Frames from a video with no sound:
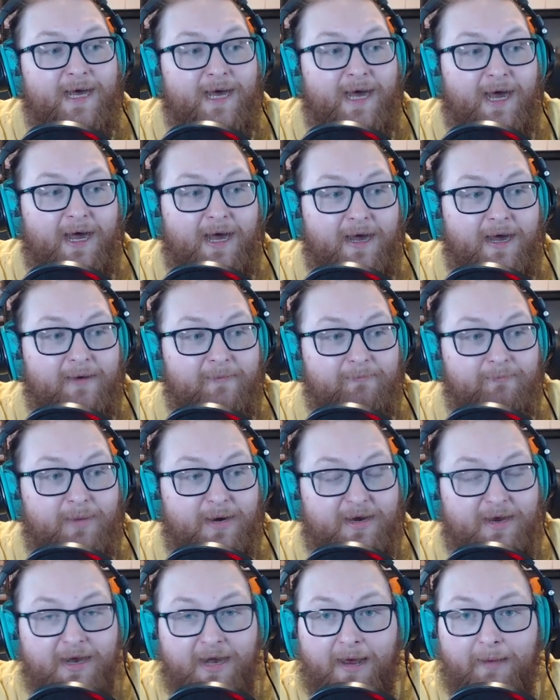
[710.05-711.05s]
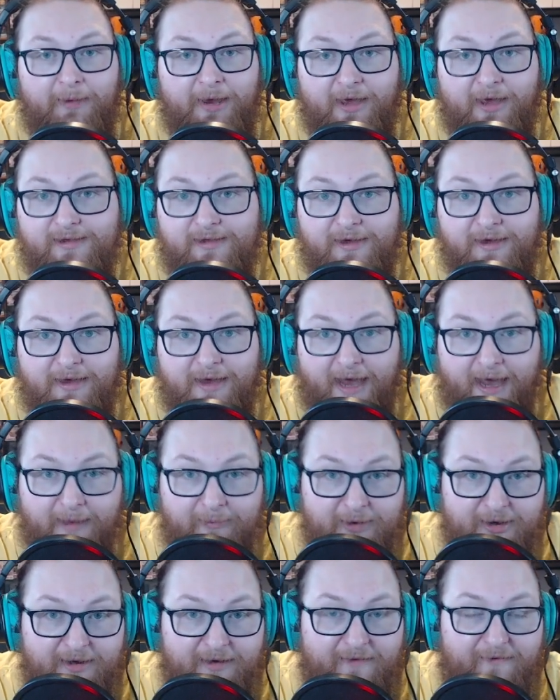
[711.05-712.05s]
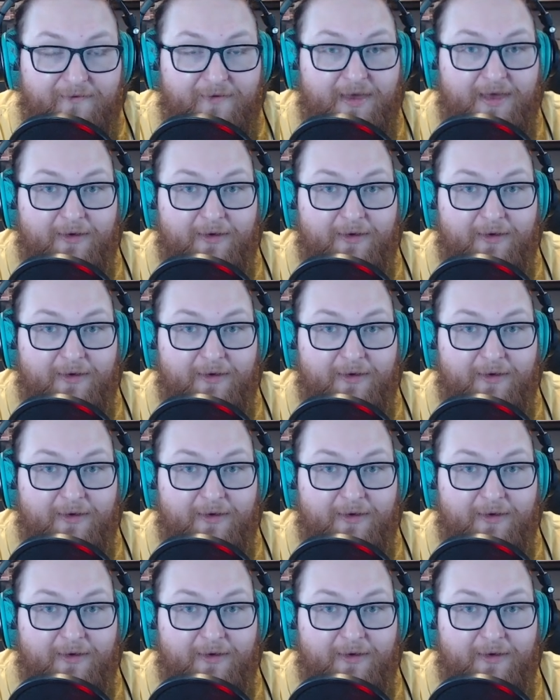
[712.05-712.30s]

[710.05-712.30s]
but Konami has a habit of